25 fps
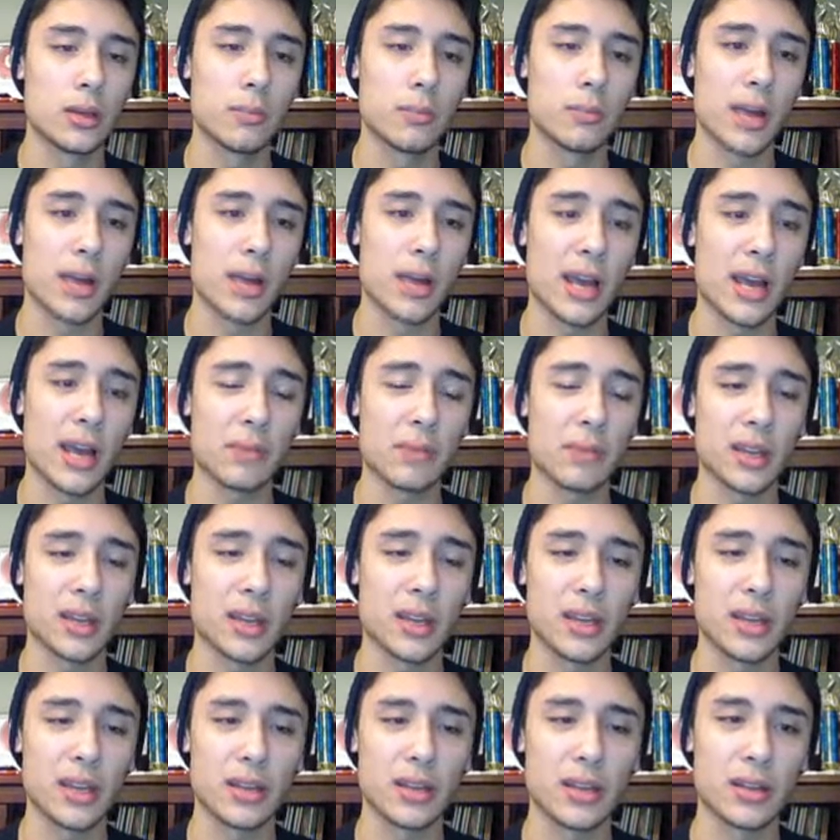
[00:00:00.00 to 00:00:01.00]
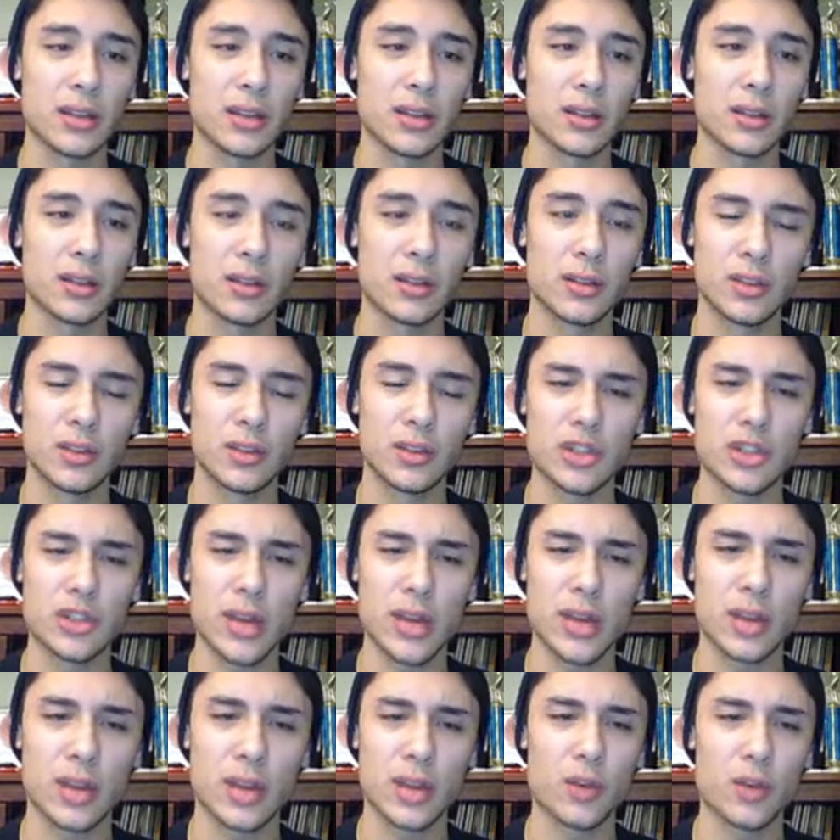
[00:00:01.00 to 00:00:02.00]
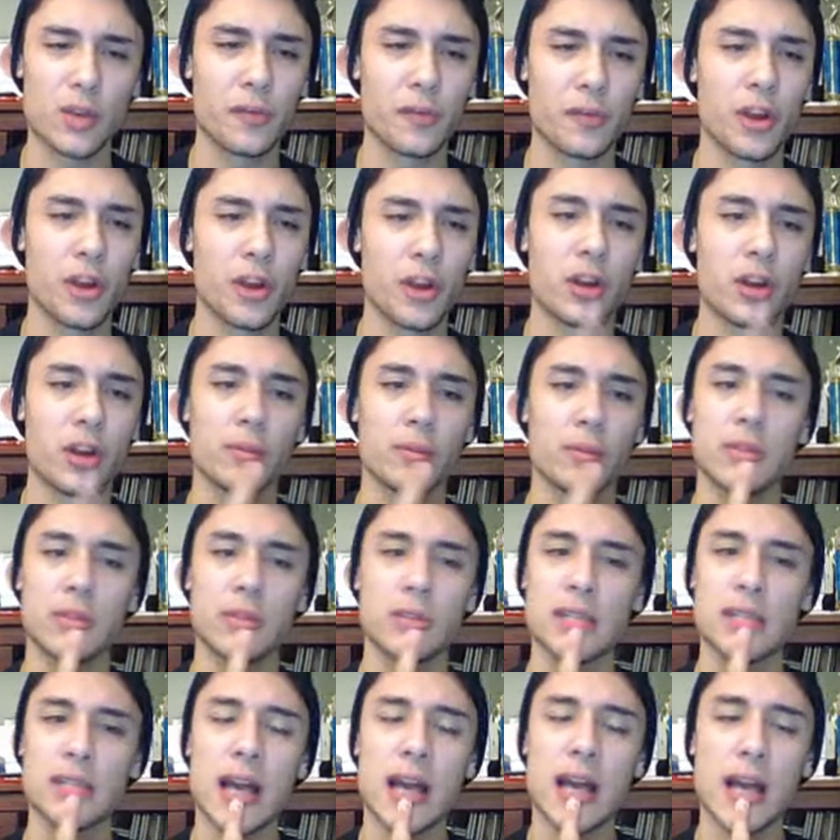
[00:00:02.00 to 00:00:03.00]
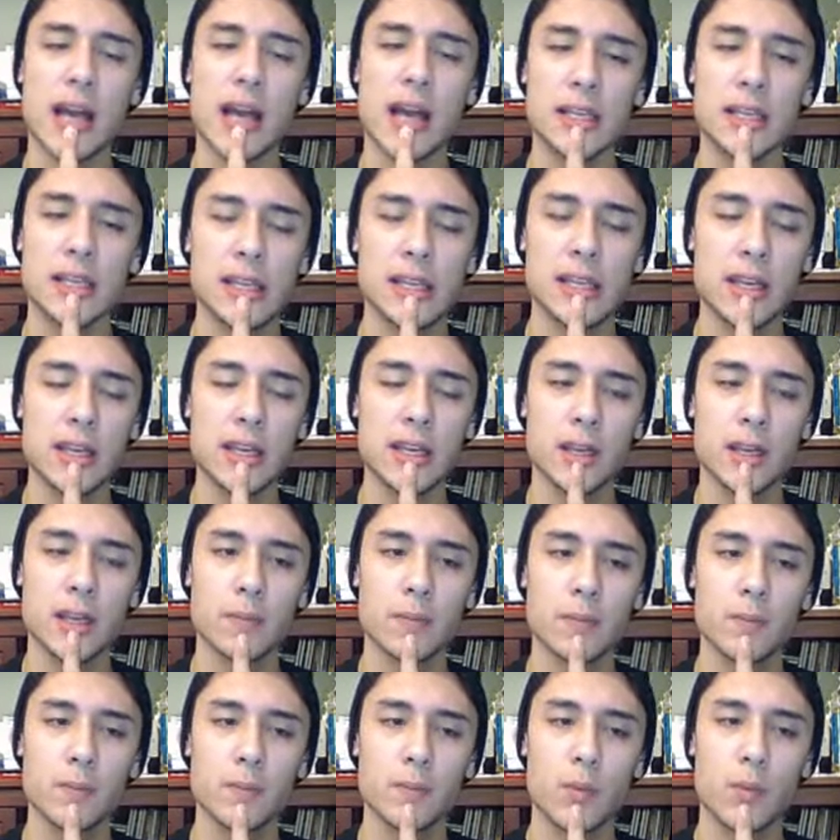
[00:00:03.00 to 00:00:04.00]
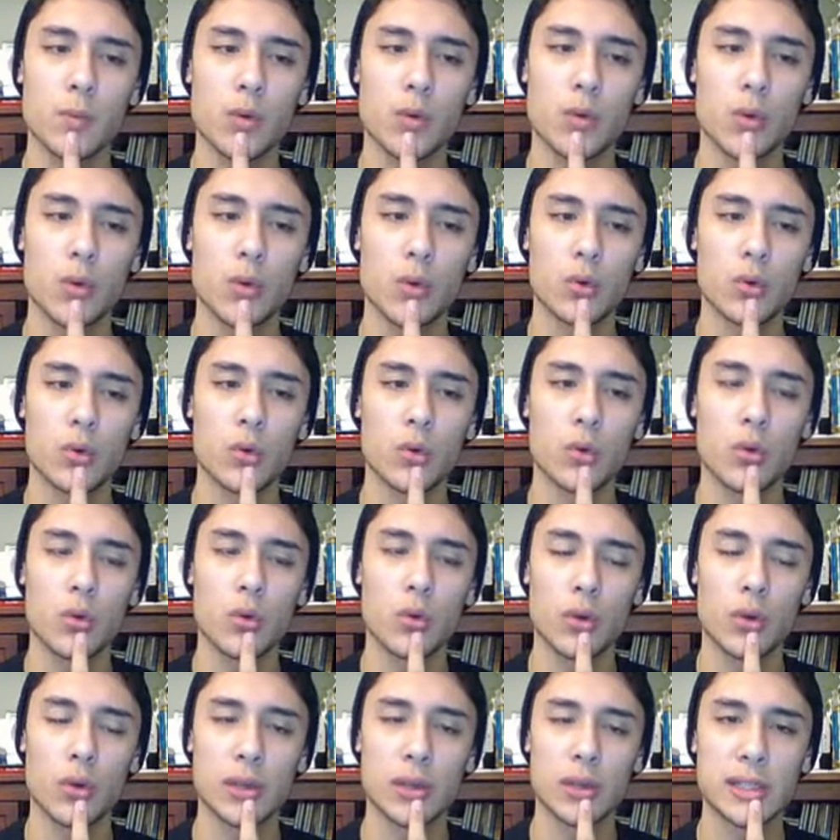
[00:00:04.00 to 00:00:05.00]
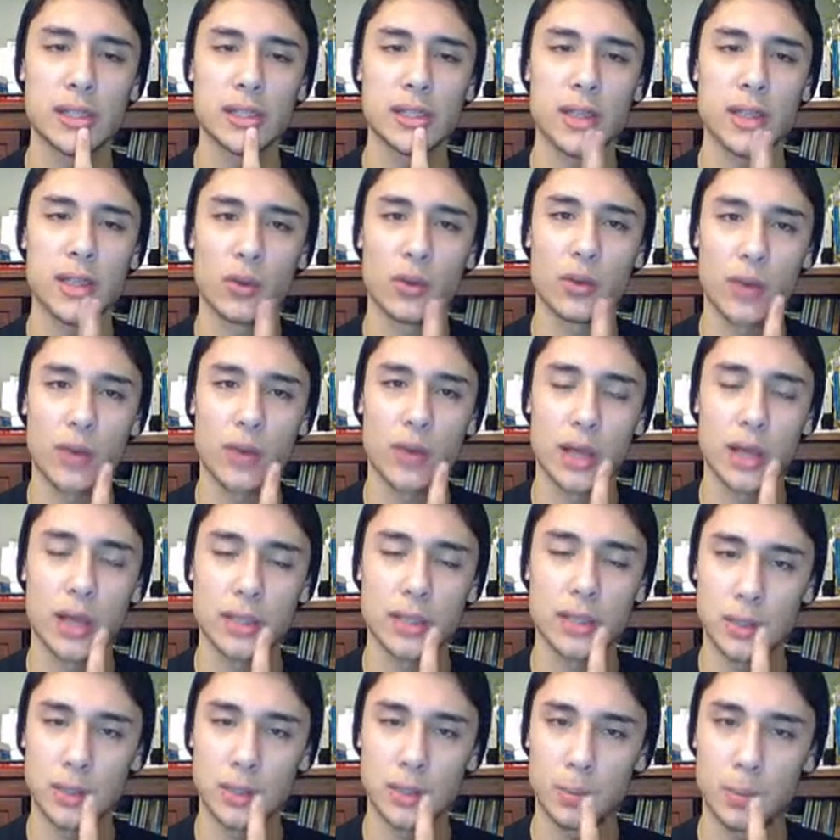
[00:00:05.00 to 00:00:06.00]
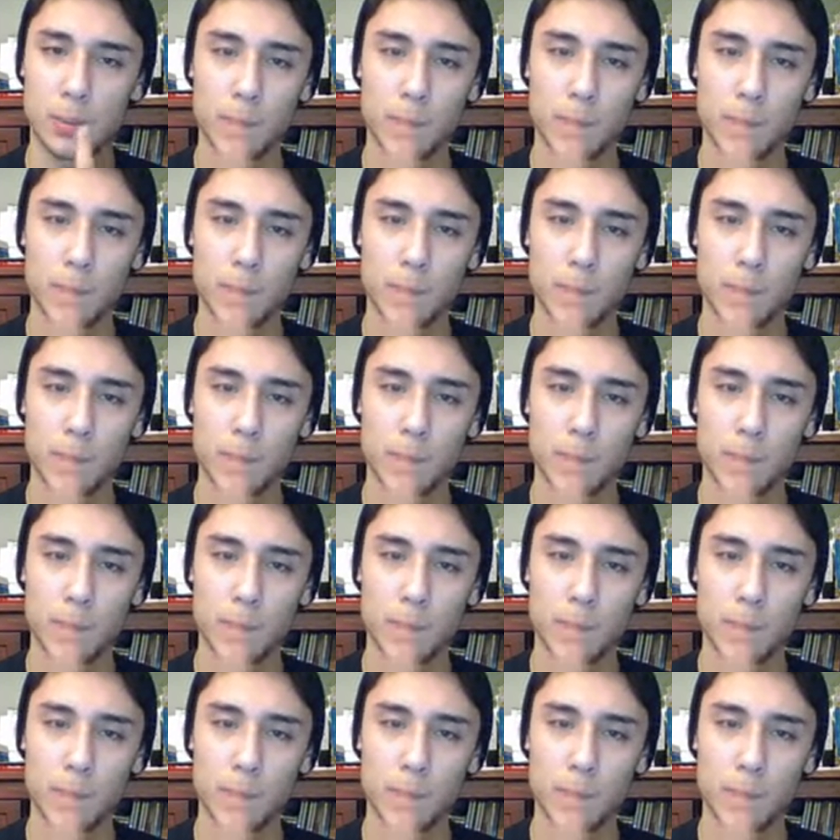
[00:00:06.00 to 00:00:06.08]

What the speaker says: But should I go for Toxic or Stealth Rocks?